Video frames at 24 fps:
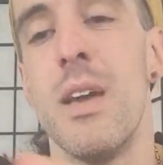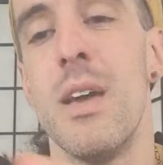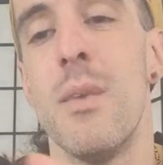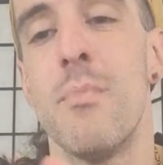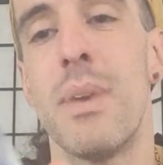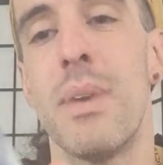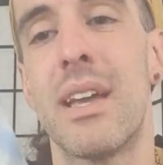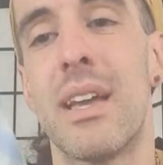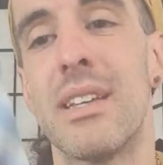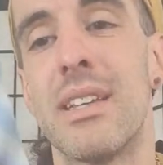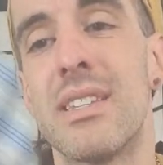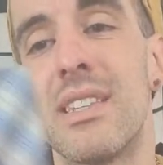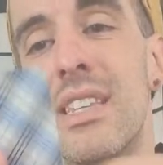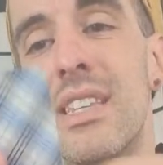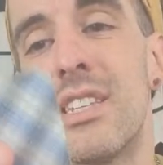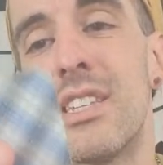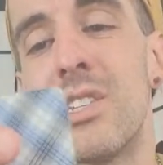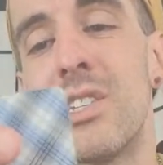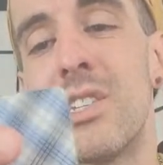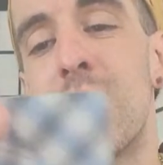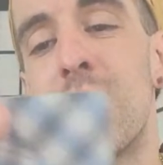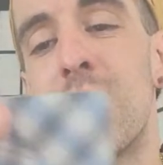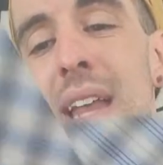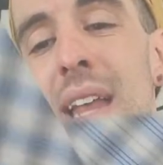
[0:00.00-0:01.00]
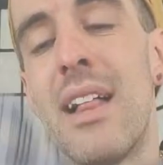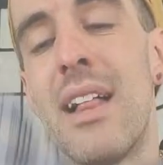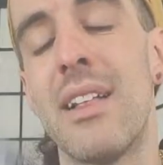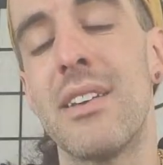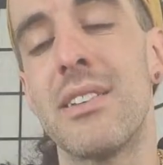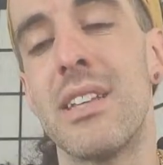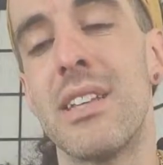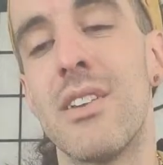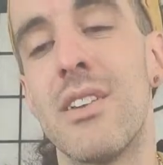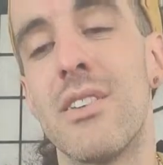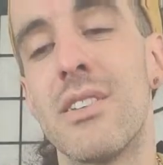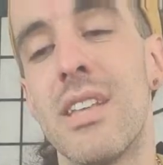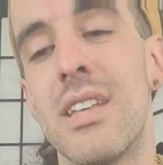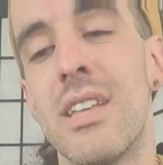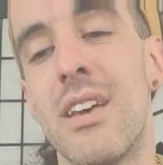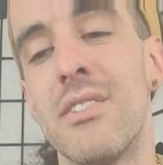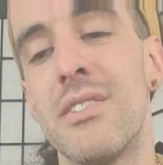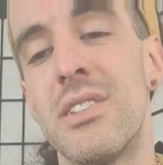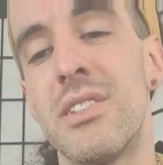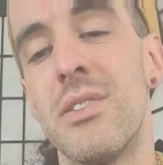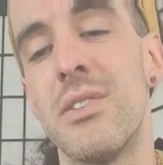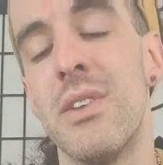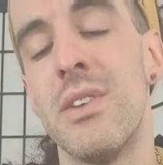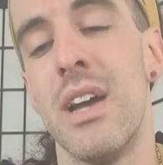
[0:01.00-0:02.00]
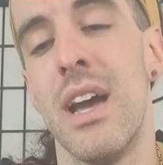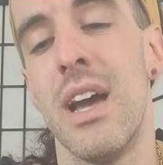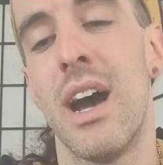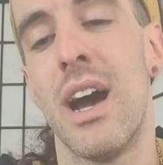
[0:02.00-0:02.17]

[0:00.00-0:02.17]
Because this is when Alexander tells you,